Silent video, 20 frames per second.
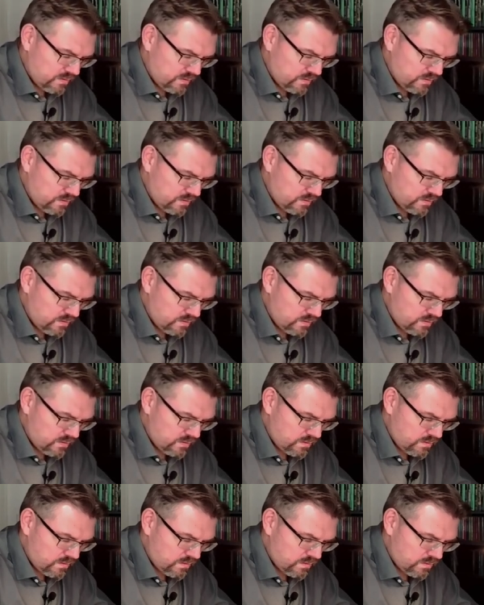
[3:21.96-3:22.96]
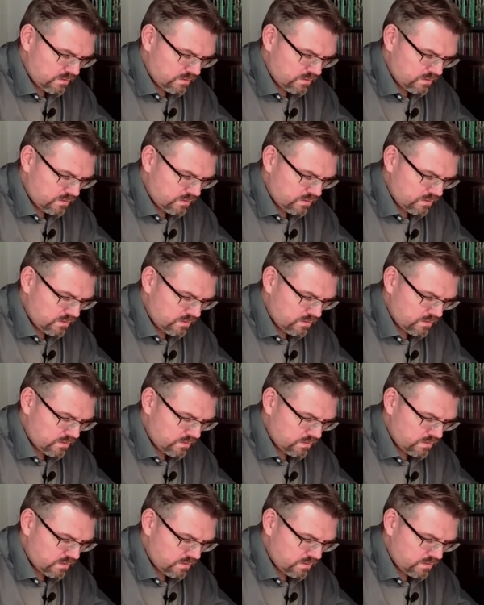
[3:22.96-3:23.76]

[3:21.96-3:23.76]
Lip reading: [no speech]